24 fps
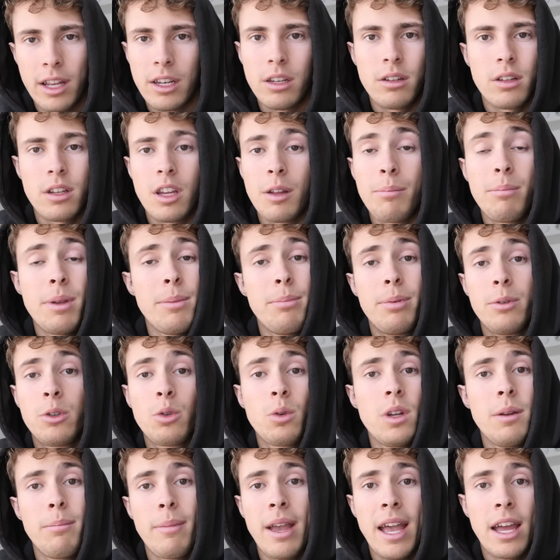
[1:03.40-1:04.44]
and it can be
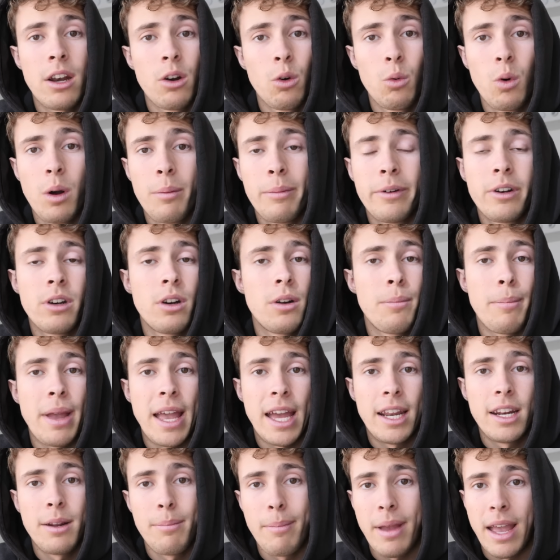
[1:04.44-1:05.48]
between man or woman, or
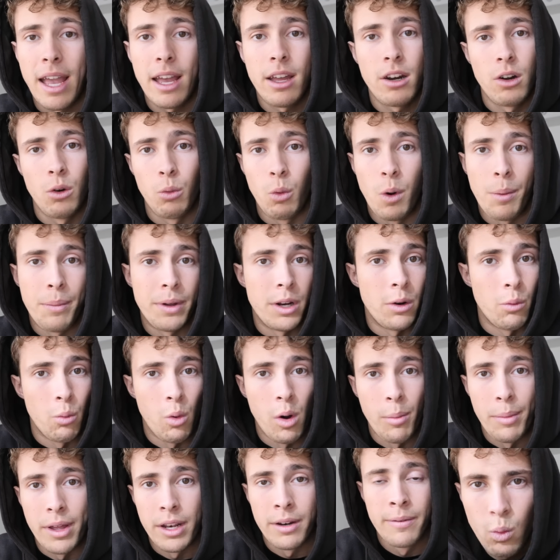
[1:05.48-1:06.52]
man and man, or woman and
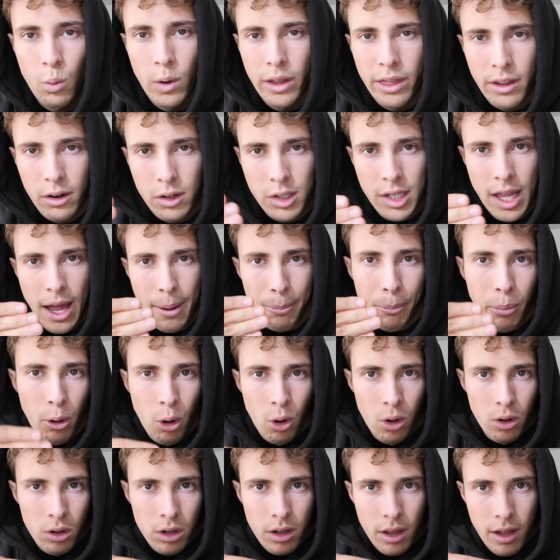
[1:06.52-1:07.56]
woman, when there's that
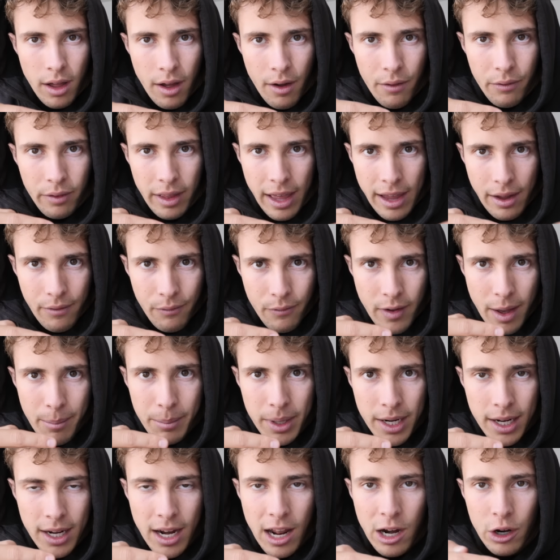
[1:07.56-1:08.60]
pull of like
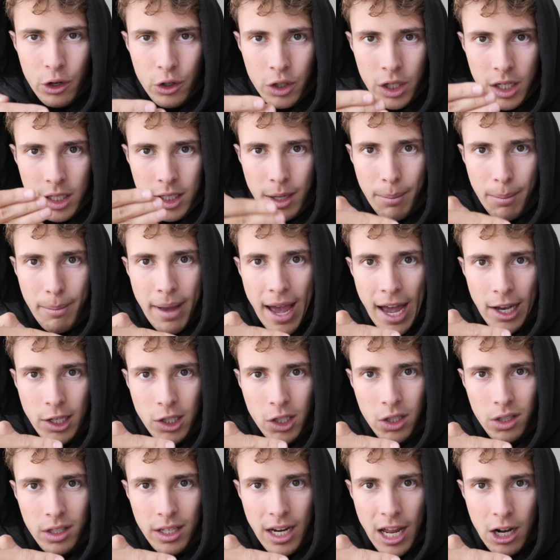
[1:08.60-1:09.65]
feminine energy to
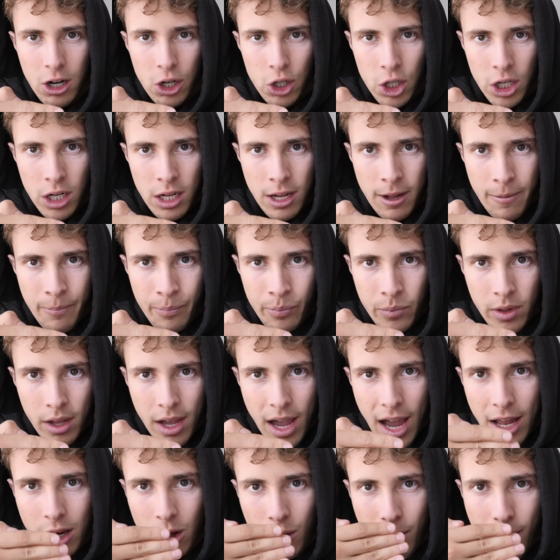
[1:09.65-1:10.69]
masculine energy
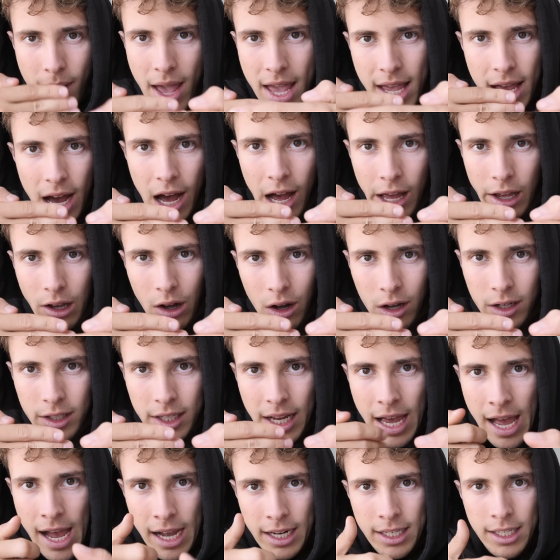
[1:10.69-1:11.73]
and you make eye
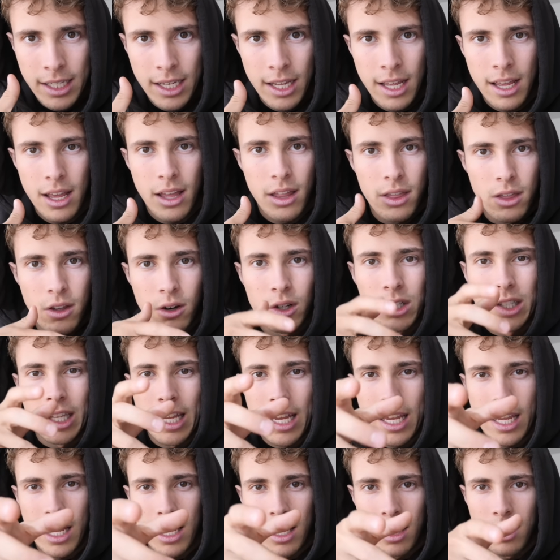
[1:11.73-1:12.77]
contact, there's
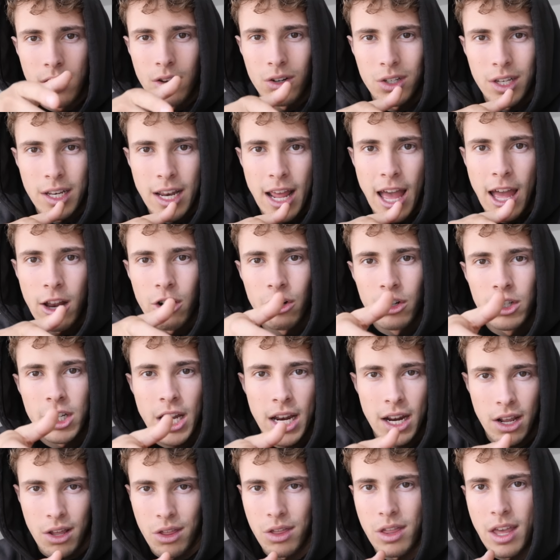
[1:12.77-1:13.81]
an
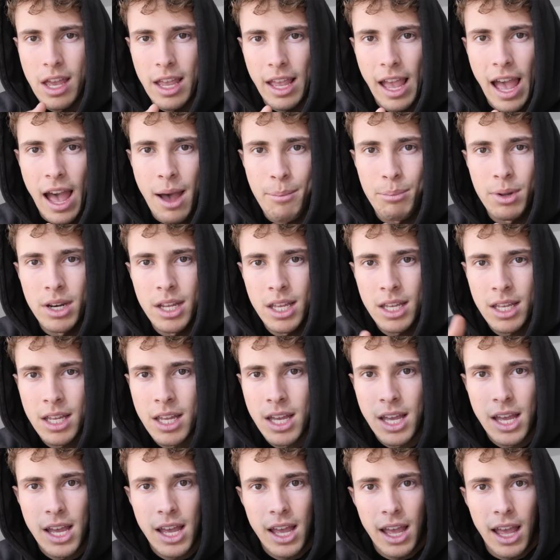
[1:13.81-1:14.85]
energetic thing happening
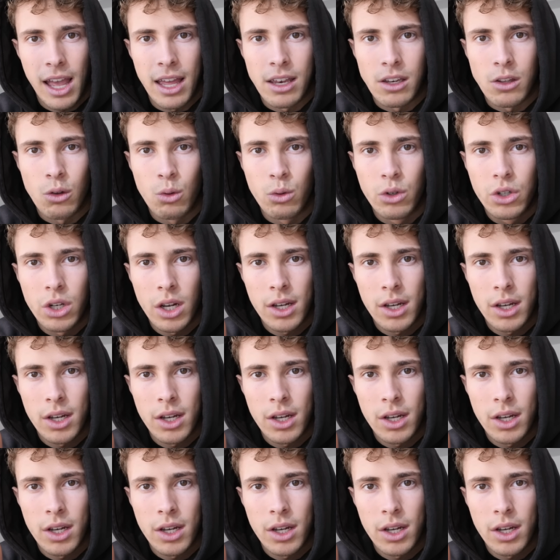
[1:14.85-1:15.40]
and you